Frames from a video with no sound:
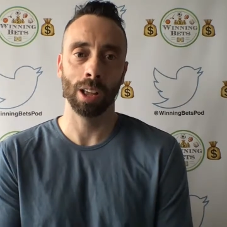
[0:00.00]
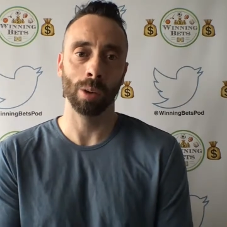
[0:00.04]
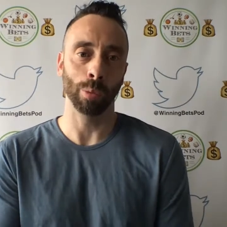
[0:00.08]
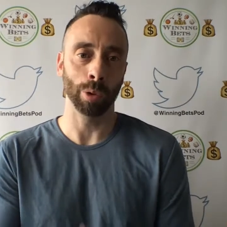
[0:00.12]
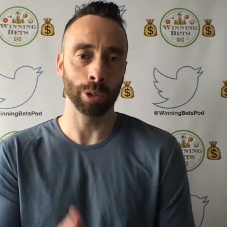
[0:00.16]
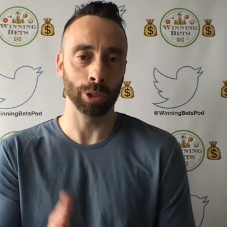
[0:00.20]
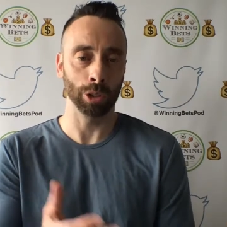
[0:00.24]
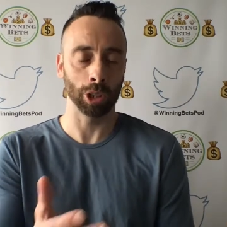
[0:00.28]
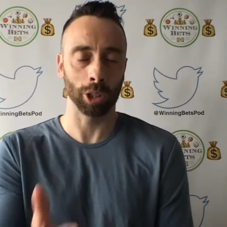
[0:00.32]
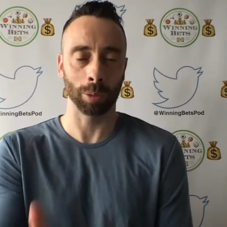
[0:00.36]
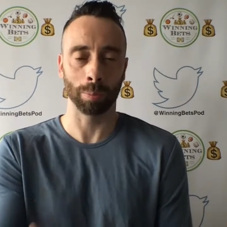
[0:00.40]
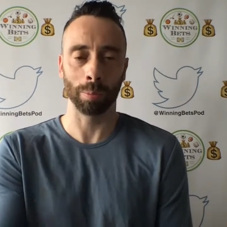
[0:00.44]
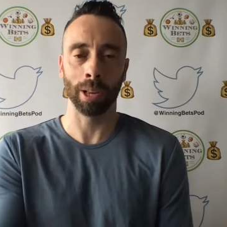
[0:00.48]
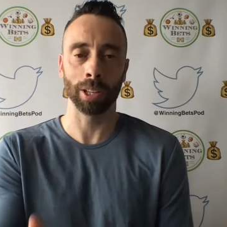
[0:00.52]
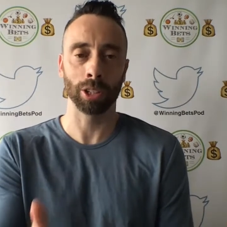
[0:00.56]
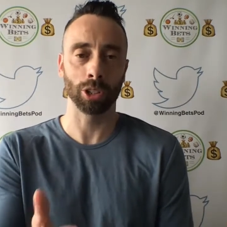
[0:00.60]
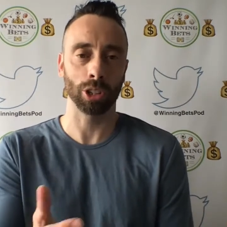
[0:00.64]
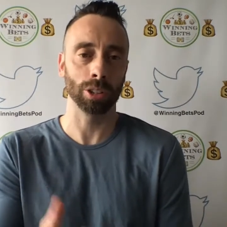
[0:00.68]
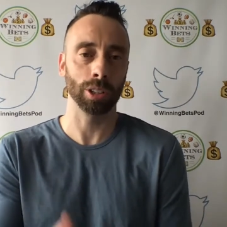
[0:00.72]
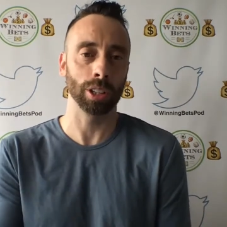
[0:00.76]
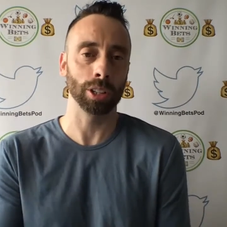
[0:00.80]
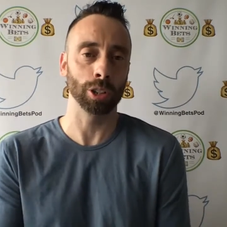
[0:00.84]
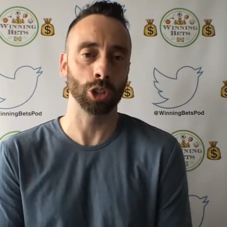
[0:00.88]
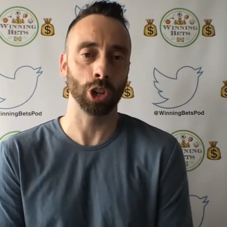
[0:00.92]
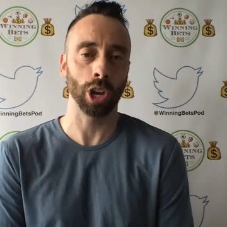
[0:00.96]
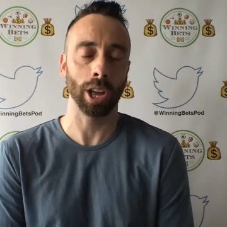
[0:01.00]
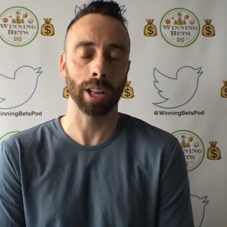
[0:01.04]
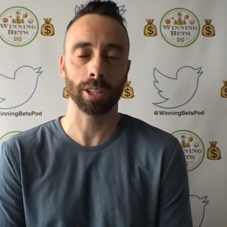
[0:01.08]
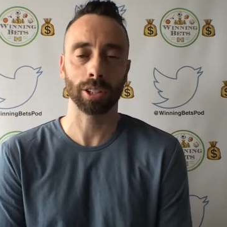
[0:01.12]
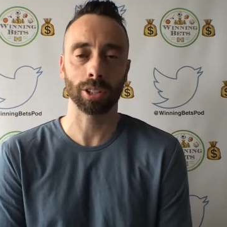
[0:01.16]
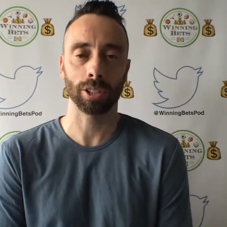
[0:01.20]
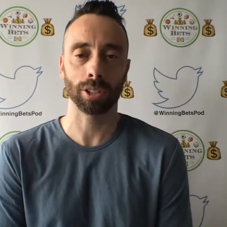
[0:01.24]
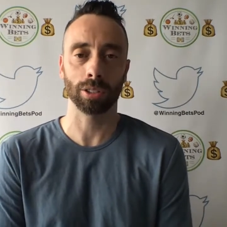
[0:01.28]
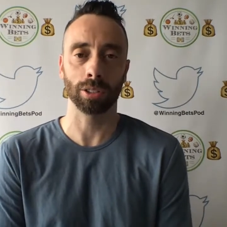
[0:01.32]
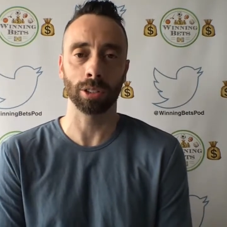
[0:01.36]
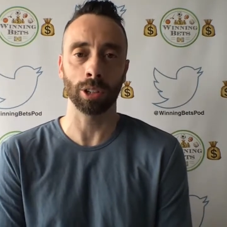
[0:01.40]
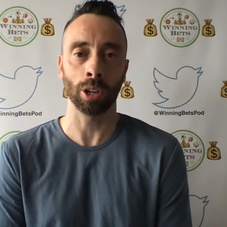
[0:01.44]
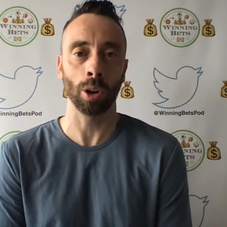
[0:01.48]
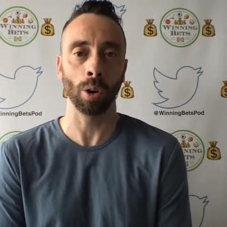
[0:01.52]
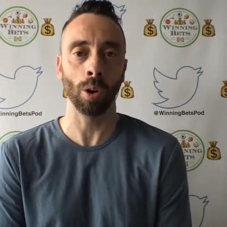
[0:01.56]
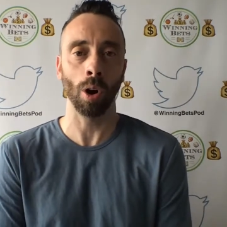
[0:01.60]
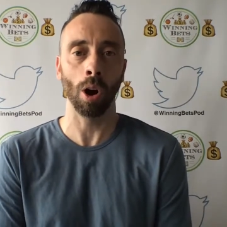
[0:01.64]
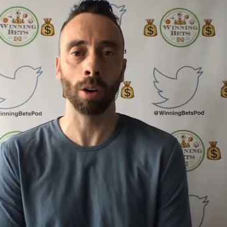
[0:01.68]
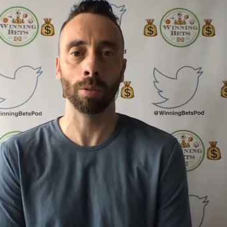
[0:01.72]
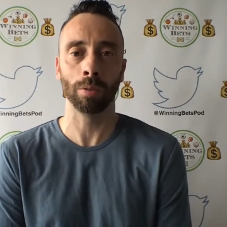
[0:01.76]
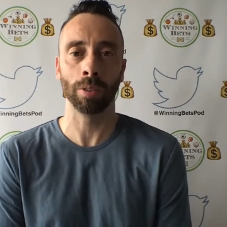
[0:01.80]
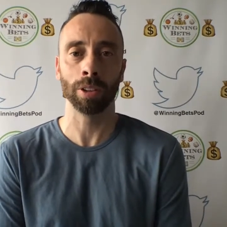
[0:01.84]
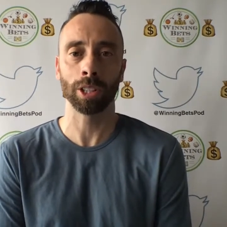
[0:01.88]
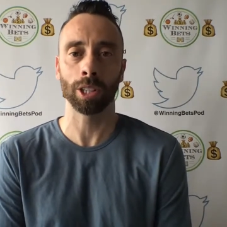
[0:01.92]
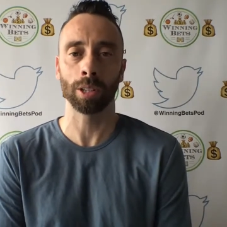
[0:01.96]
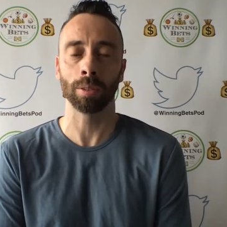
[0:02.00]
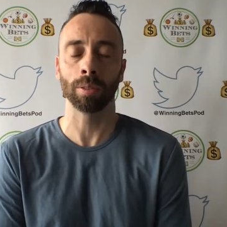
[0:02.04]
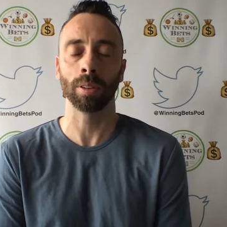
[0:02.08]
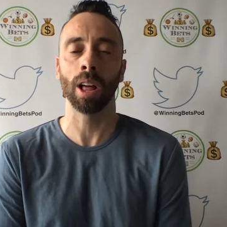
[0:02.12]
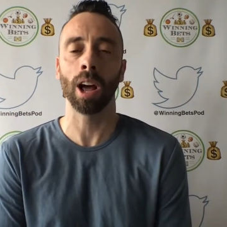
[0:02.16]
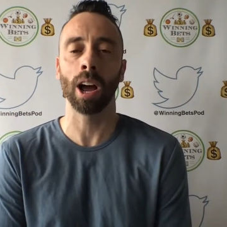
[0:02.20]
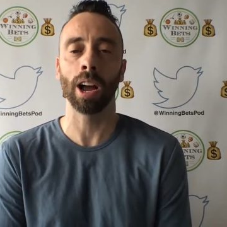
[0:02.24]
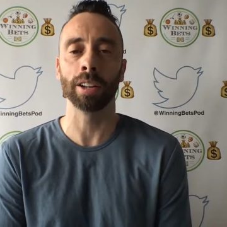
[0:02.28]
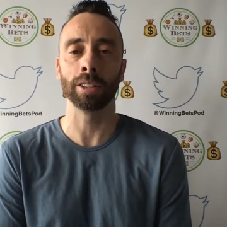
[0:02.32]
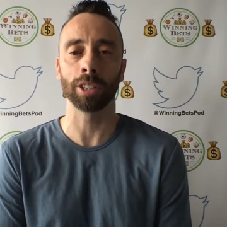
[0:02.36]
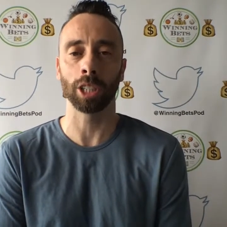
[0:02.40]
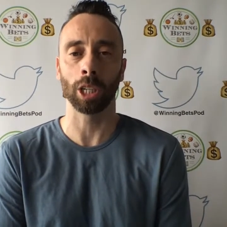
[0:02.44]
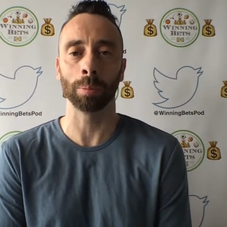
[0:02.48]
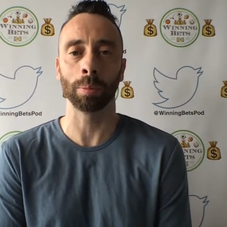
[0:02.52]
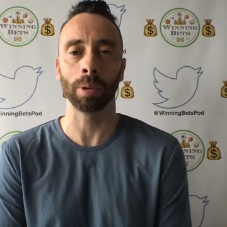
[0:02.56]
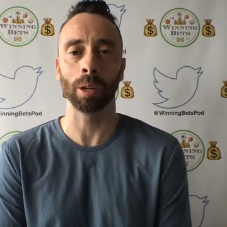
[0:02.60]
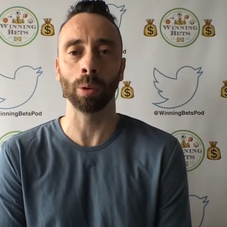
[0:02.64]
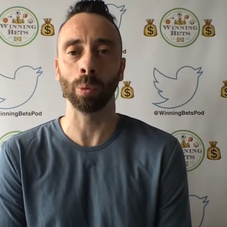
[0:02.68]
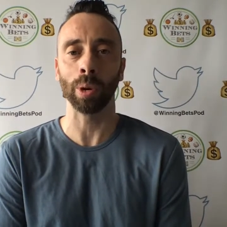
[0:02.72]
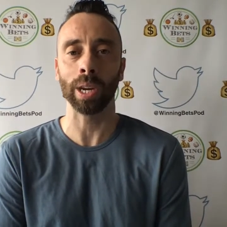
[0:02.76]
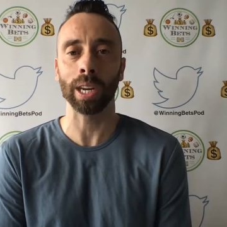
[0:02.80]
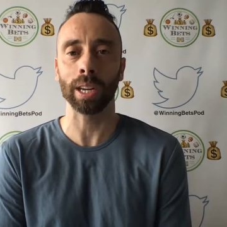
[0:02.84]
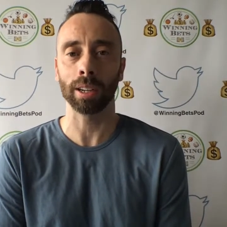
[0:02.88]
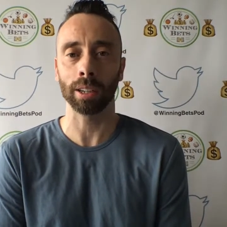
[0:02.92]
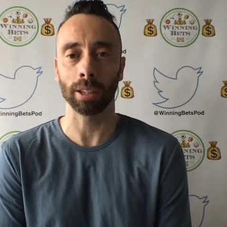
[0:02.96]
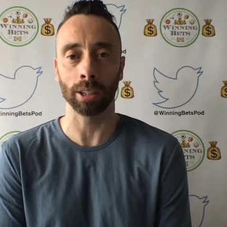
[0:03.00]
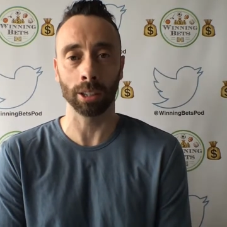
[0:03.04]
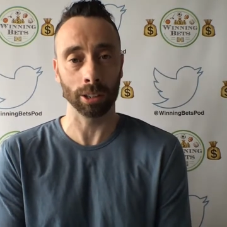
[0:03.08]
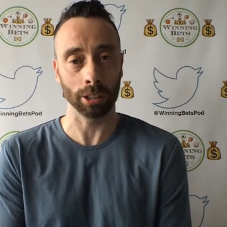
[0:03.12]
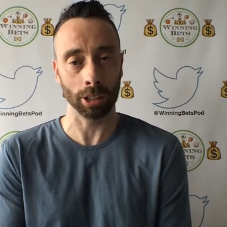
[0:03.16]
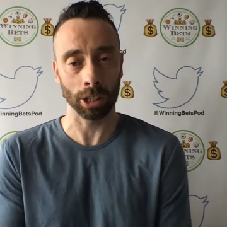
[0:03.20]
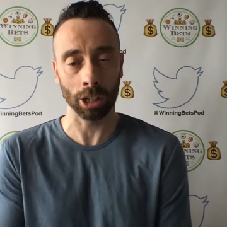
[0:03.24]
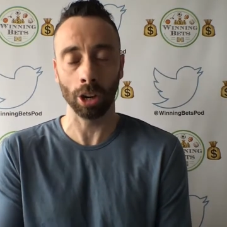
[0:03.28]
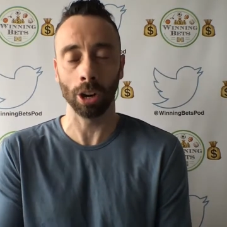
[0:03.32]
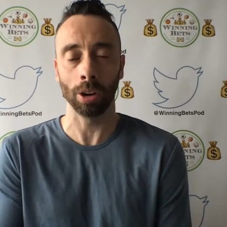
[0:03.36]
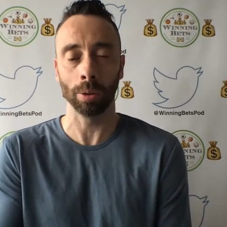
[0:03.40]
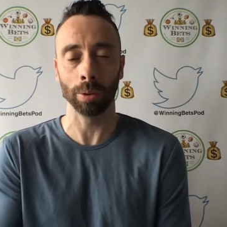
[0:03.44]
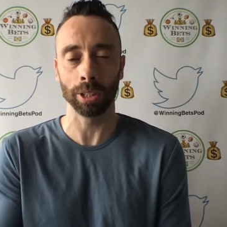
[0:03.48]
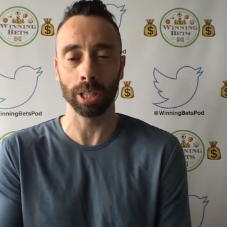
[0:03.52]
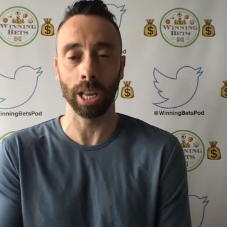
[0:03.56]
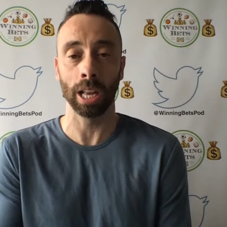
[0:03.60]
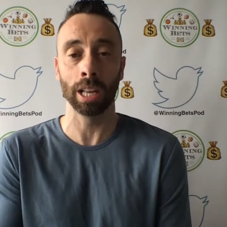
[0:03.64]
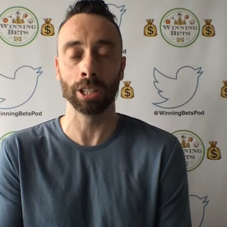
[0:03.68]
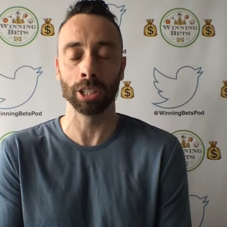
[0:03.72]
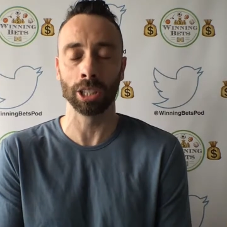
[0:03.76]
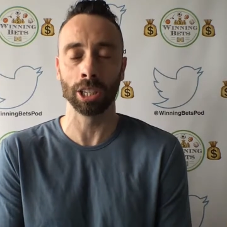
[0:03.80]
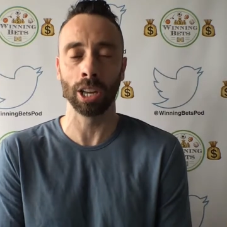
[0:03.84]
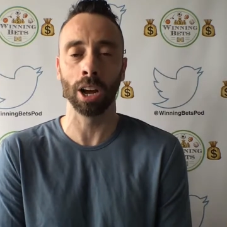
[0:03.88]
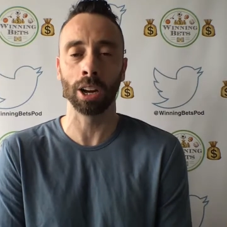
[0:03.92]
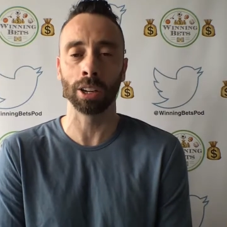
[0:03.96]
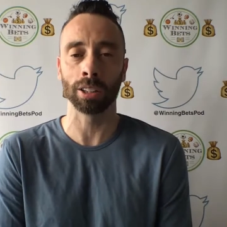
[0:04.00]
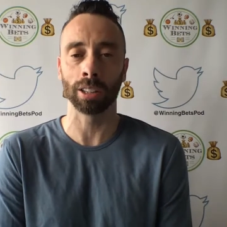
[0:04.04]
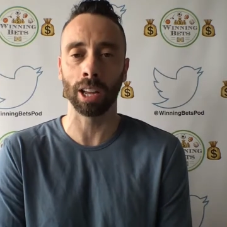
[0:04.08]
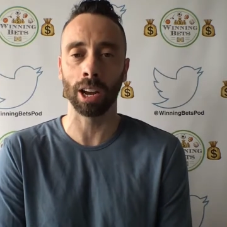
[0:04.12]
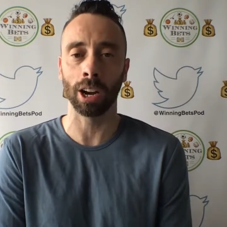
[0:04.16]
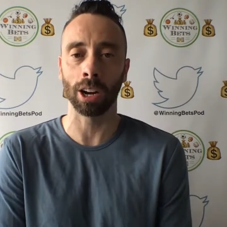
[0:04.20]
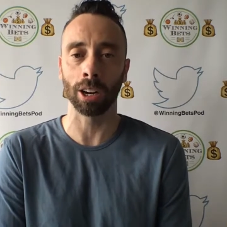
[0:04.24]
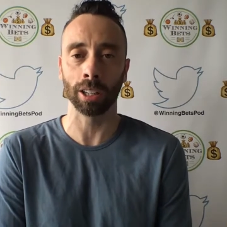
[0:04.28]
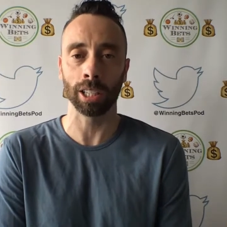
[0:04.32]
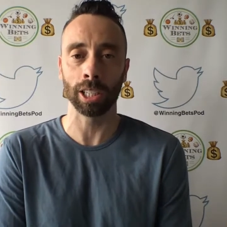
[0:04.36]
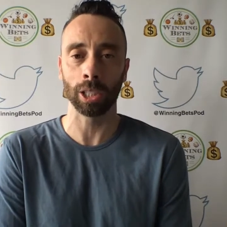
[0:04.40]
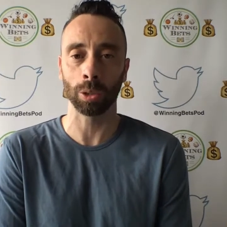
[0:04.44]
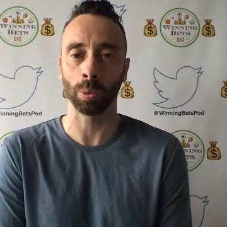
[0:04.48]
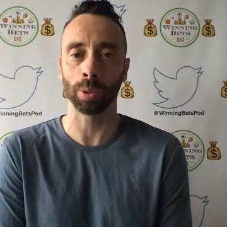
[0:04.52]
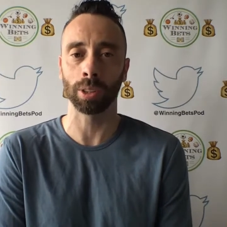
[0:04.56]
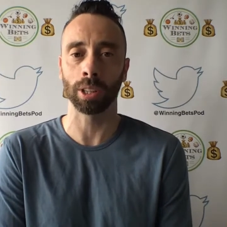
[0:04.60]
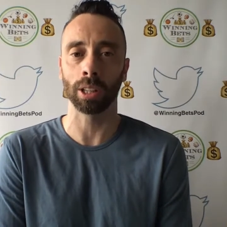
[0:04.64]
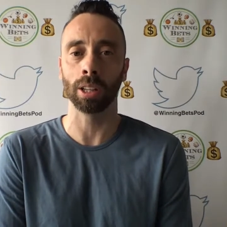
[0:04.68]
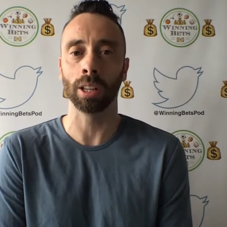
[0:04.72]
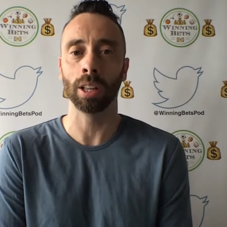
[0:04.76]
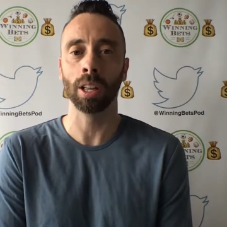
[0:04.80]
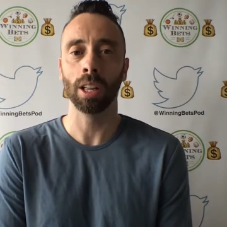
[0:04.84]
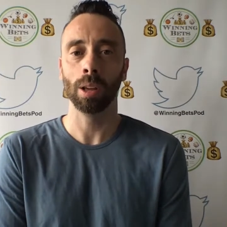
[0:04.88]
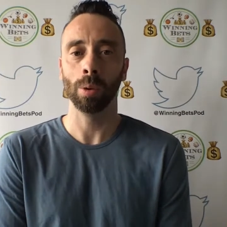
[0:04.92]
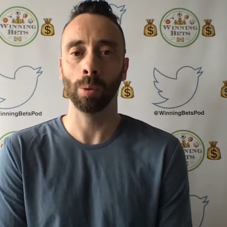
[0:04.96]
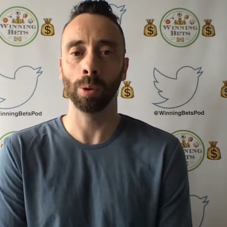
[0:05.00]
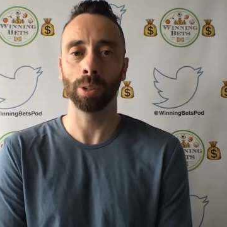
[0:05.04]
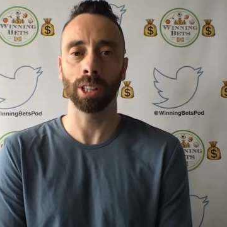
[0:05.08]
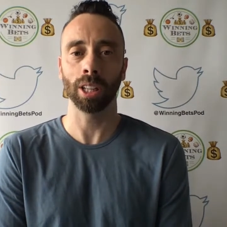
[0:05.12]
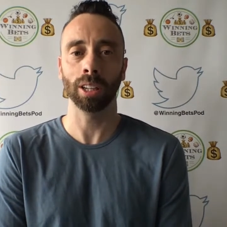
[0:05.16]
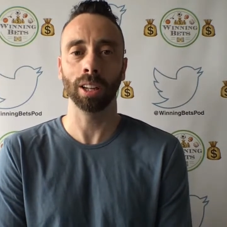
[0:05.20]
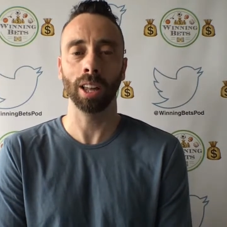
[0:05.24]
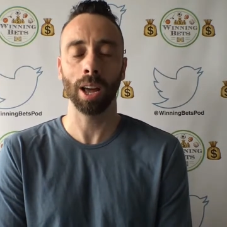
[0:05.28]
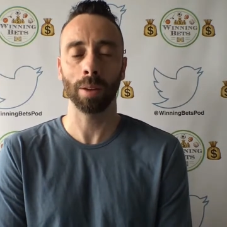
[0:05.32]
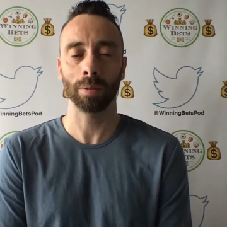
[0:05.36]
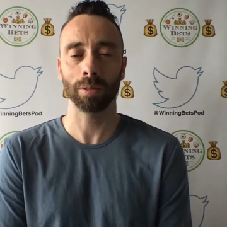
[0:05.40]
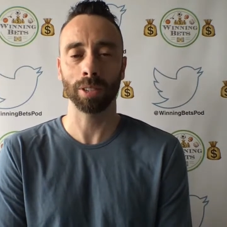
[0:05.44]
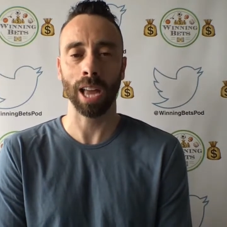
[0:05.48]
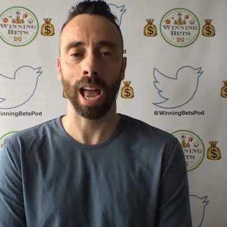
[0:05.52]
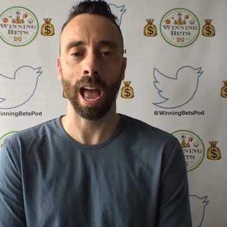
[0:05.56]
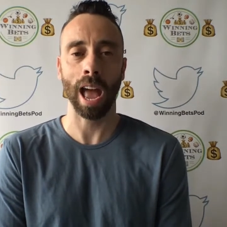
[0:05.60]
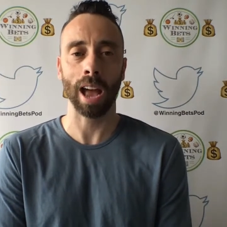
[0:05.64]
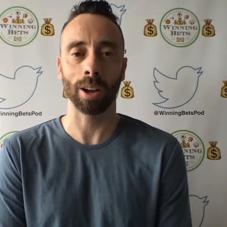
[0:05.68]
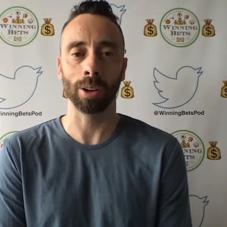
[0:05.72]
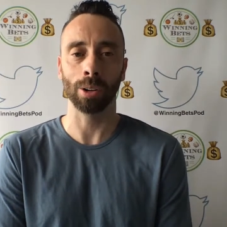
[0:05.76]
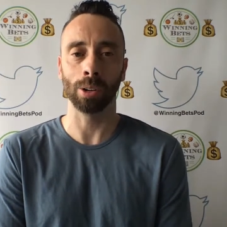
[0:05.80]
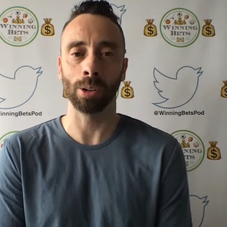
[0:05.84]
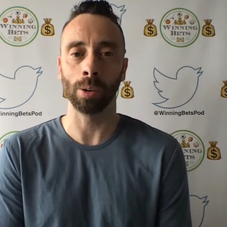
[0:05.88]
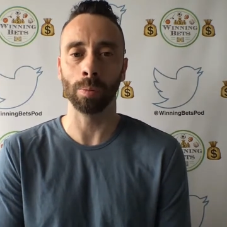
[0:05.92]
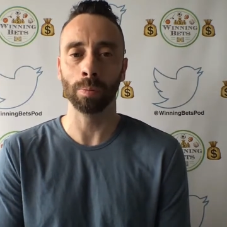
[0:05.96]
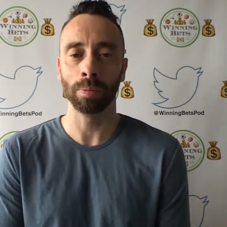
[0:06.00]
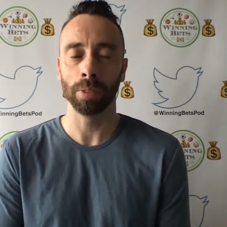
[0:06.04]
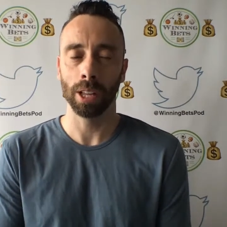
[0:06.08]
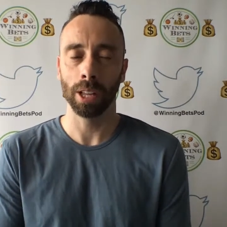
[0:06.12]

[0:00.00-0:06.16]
We just mentioned the Jets, offensive line is going to be weak, or is young there, at least with the left tackle.